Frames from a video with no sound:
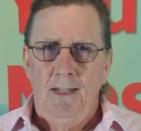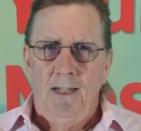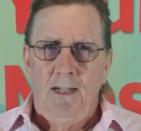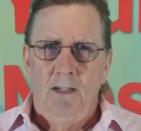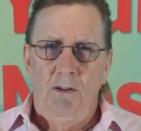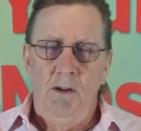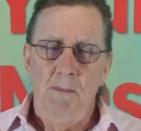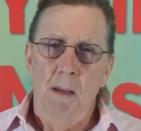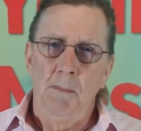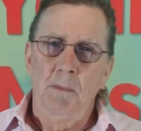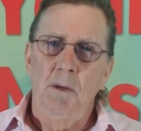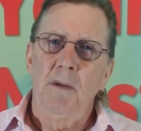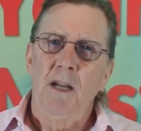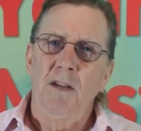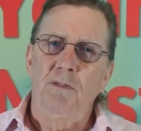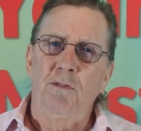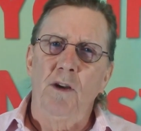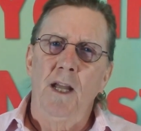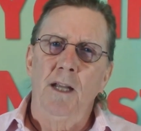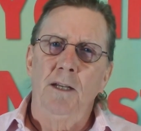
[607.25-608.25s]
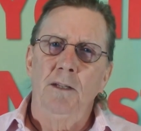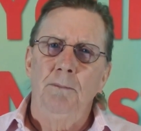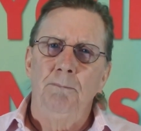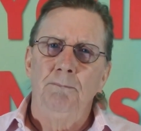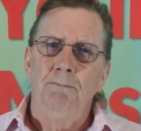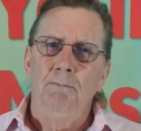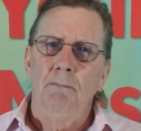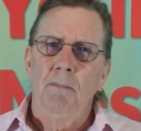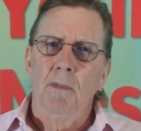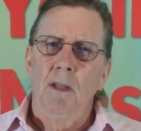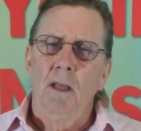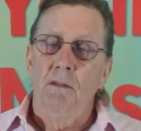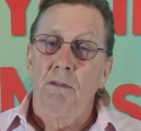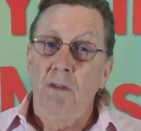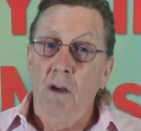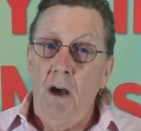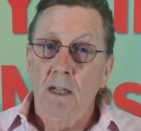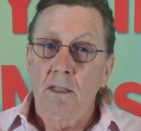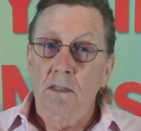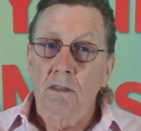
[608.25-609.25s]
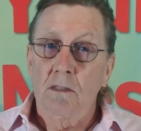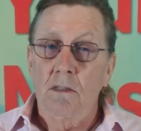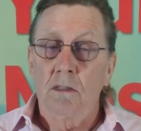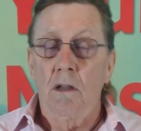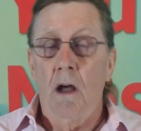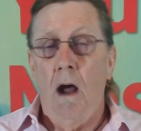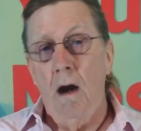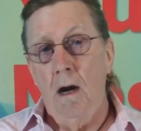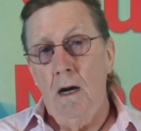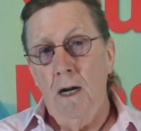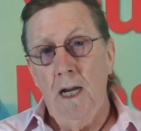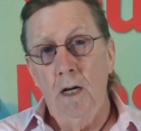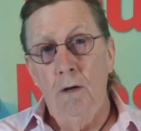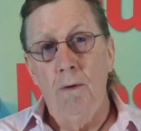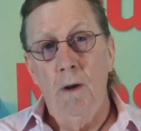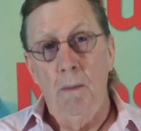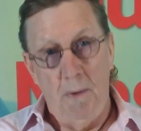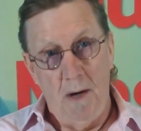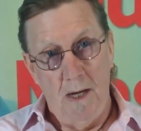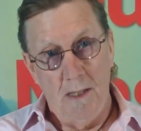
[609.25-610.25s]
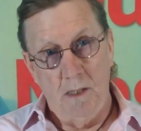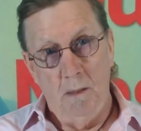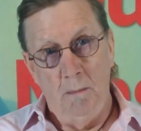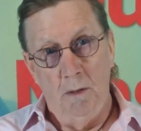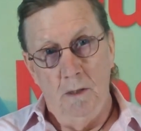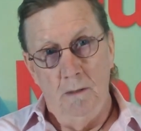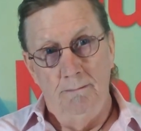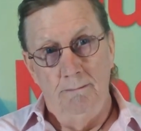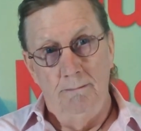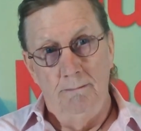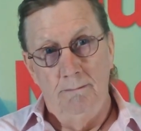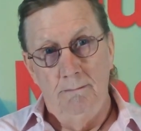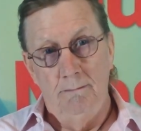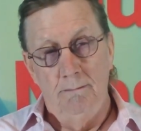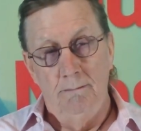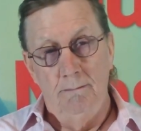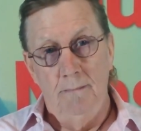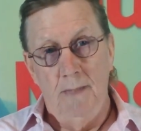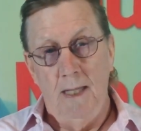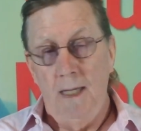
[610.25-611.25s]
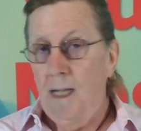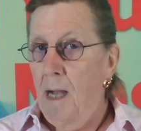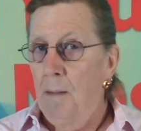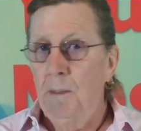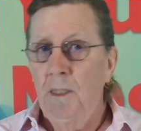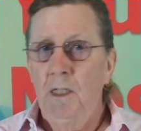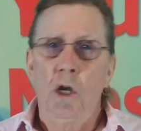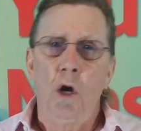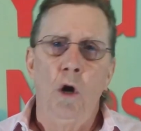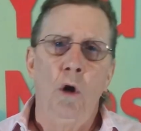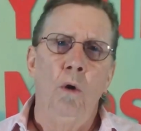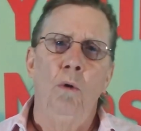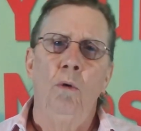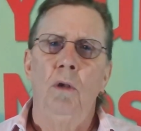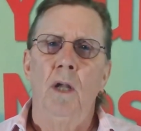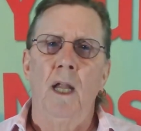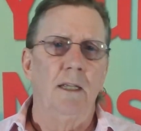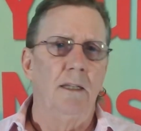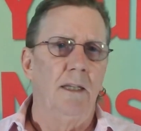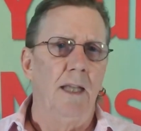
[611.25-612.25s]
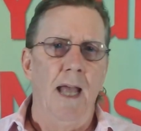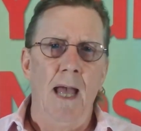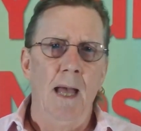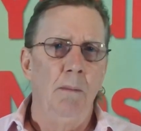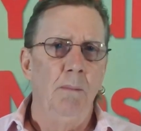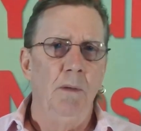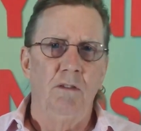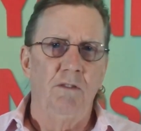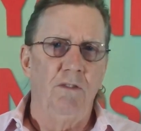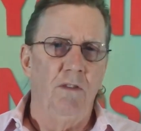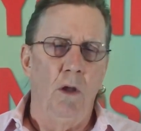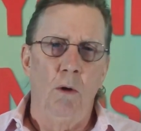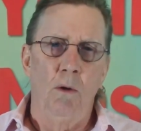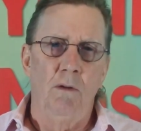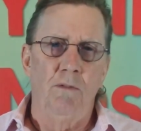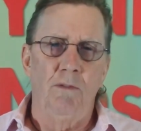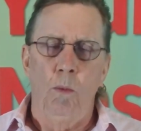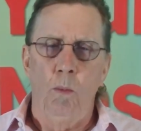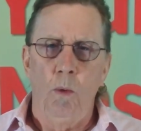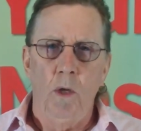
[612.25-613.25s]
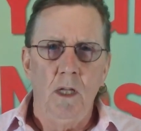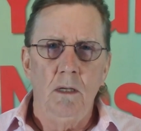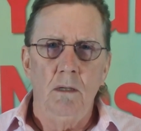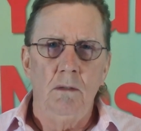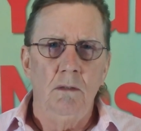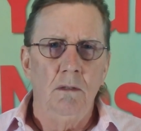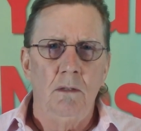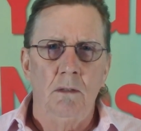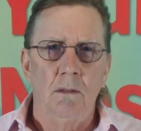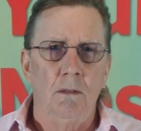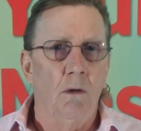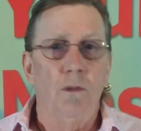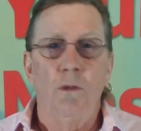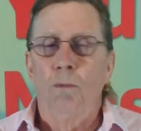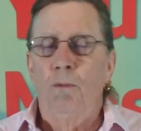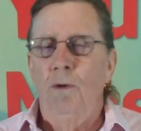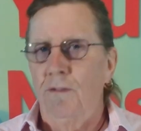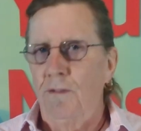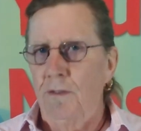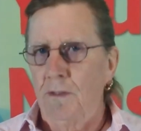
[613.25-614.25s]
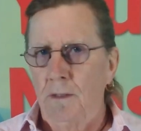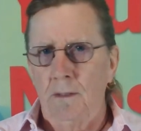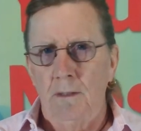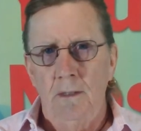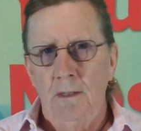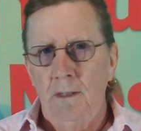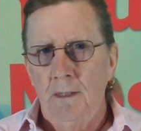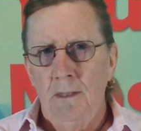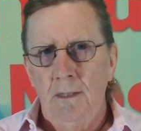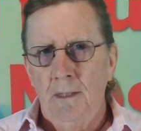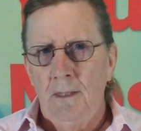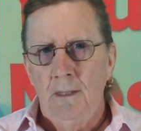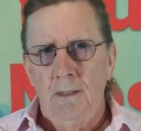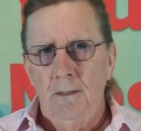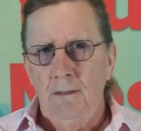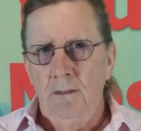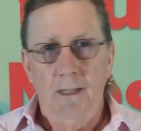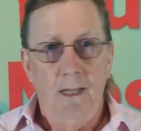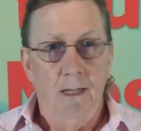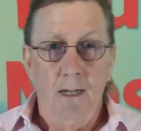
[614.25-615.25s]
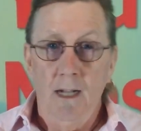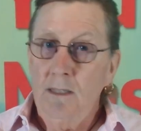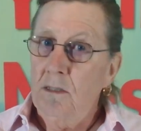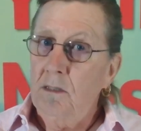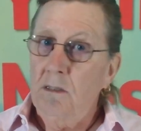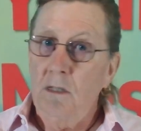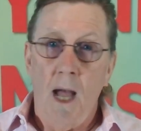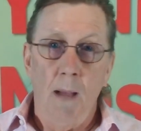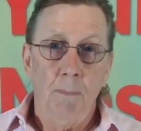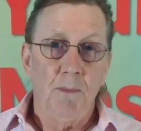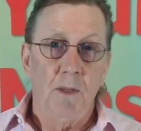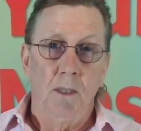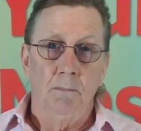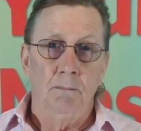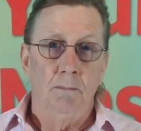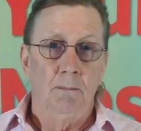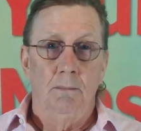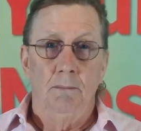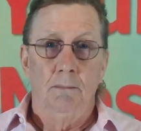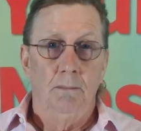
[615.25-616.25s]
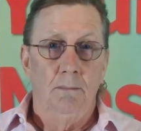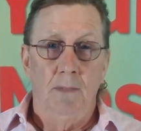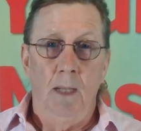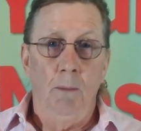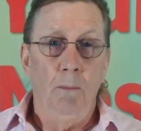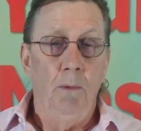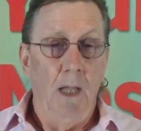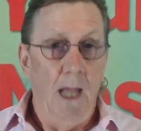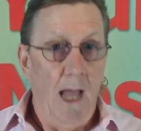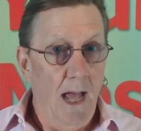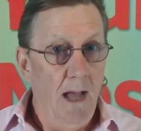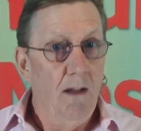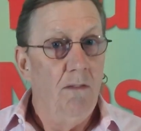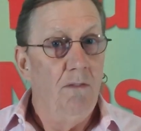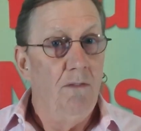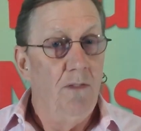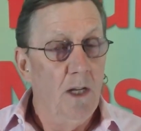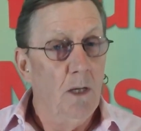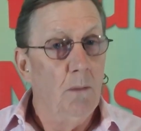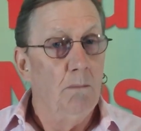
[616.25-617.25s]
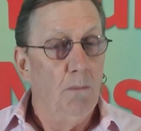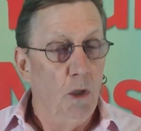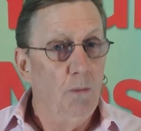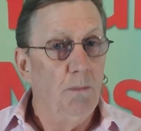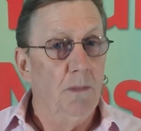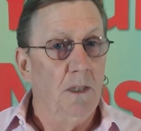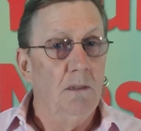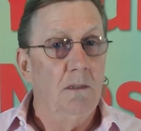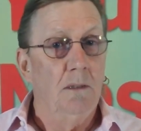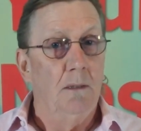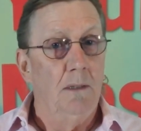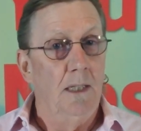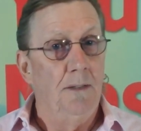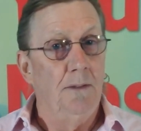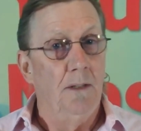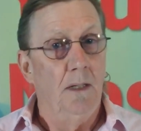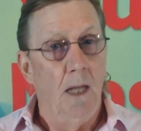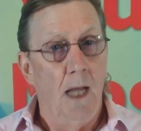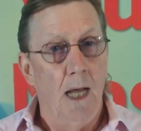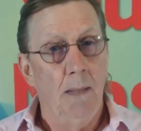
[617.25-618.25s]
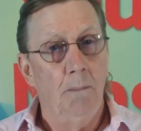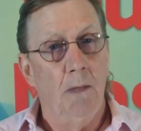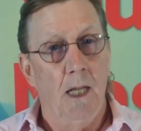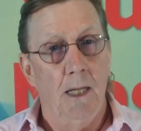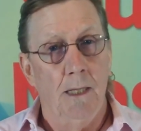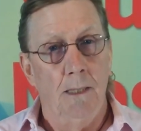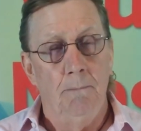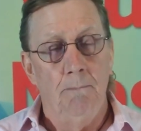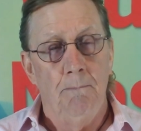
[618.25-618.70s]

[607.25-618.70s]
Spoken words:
Remember, my friend, thoughts are irrepressible. They come and go like the ebb and flow of the wind or the river. You cannot stop them, They will have their moment in the limelight.